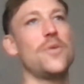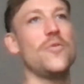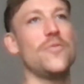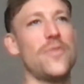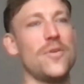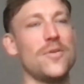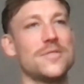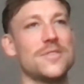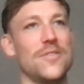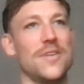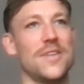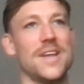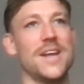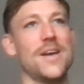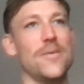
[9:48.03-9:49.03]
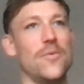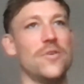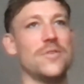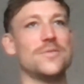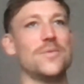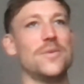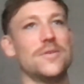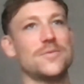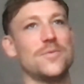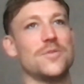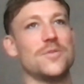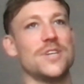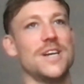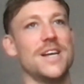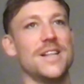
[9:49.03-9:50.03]
pole vaulter, I think it was, when I was
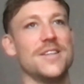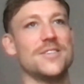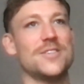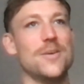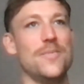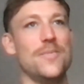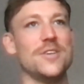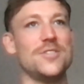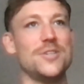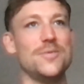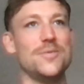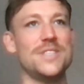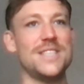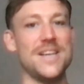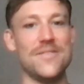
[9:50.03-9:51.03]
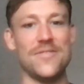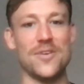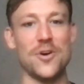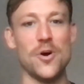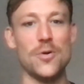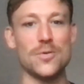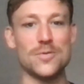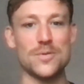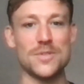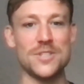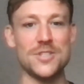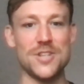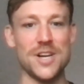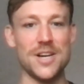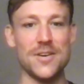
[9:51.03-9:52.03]
watching it in the summer. She was tipped for gold,
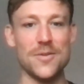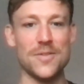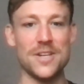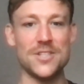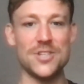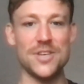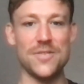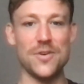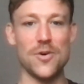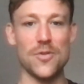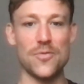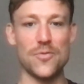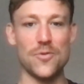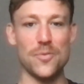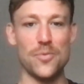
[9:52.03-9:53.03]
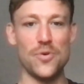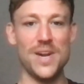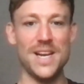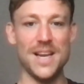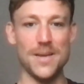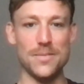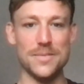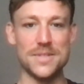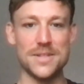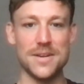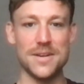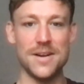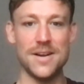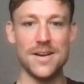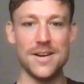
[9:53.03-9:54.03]
wasn't she? I don't think she even got through the prelims.
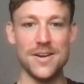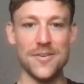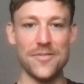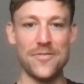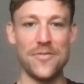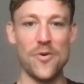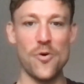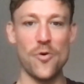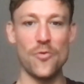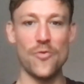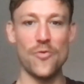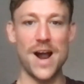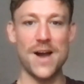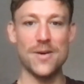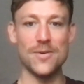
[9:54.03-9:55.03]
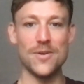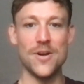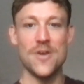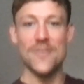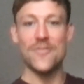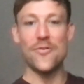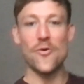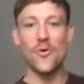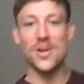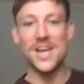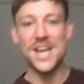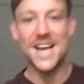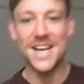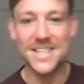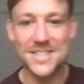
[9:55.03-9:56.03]
You know, 4
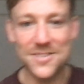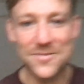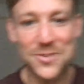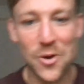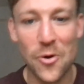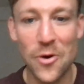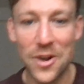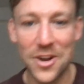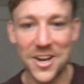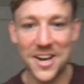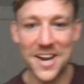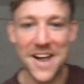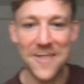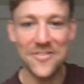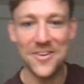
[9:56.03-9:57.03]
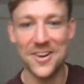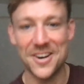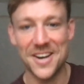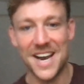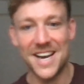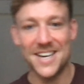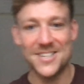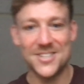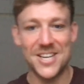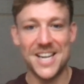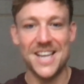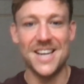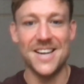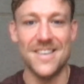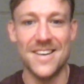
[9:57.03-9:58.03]
years of toil and effort and energy,